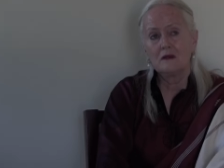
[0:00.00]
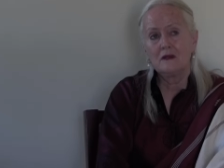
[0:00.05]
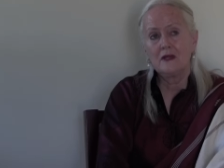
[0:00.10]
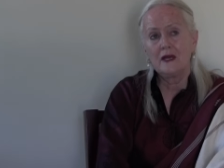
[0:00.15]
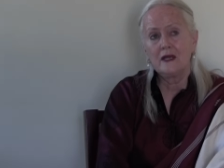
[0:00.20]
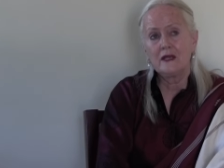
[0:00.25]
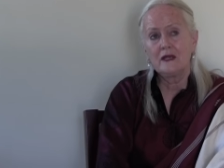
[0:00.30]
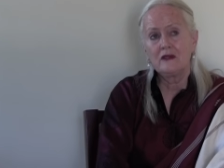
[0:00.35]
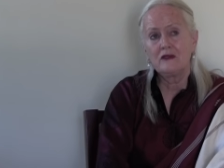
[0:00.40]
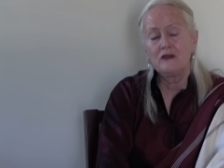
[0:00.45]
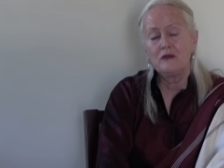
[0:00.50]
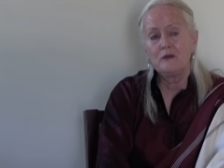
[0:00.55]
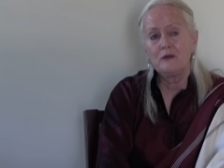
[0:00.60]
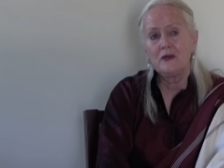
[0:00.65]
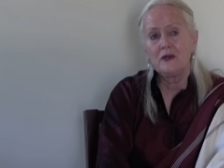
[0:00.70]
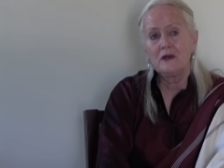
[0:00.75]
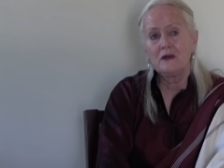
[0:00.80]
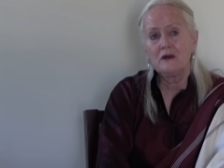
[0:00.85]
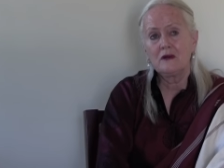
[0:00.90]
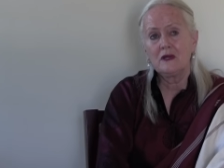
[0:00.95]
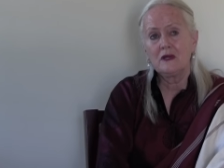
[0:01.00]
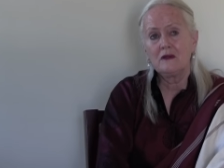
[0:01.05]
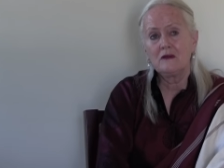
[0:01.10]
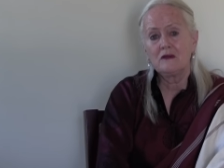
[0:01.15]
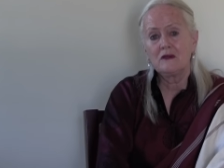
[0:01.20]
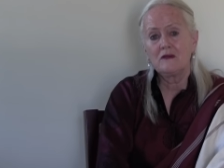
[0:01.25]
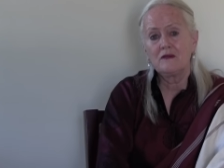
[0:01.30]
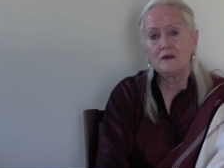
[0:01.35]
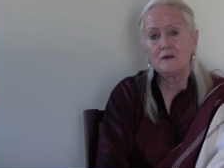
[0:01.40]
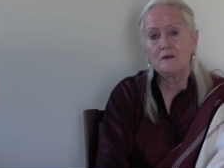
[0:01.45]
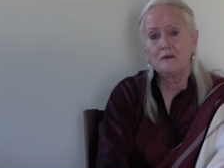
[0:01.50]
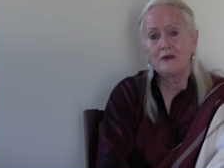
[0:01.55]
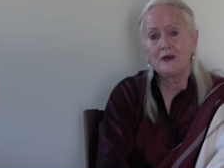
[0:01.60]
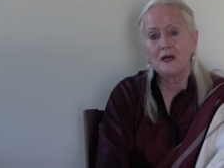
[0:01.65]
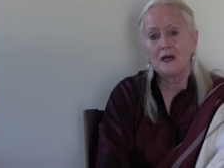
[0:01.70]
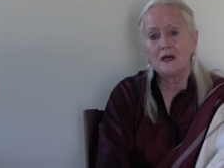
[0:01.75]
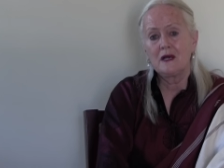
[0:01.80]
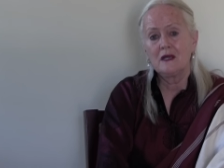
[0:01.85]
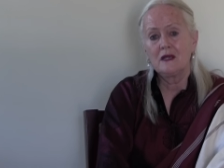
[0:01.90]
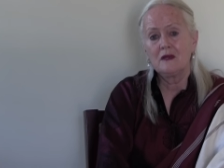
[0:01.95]
That experience of
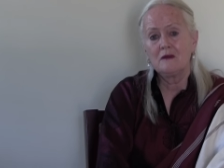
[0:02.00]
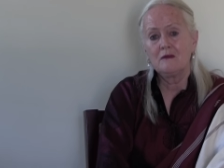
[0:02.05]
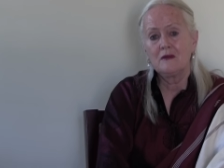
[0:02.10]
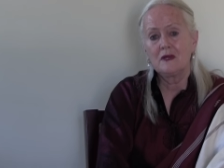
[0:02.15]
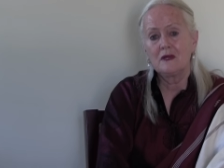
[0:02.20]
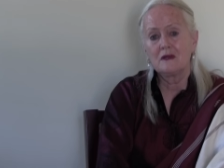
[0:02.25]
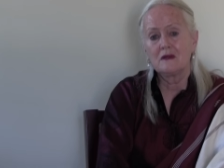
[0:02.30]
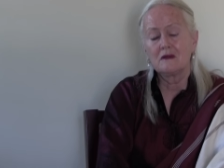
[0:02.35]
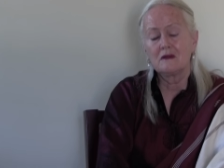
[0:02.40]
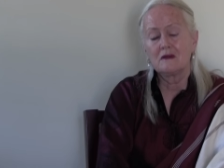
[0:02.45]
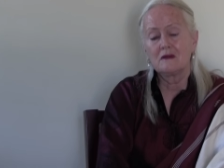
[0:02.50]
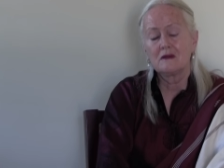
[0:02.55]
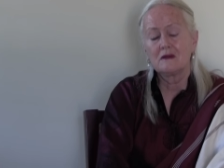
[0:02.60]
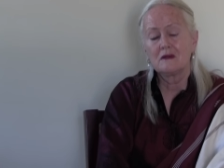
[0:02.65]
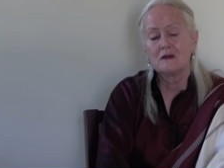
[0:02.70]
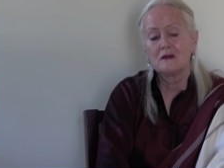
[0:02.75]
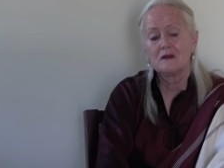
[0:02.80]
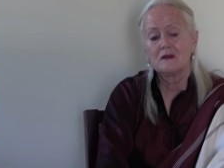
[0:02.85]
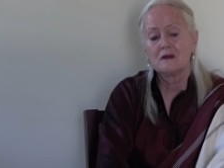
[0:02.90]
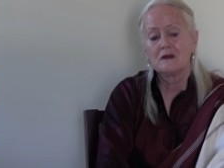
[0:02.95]
embodiment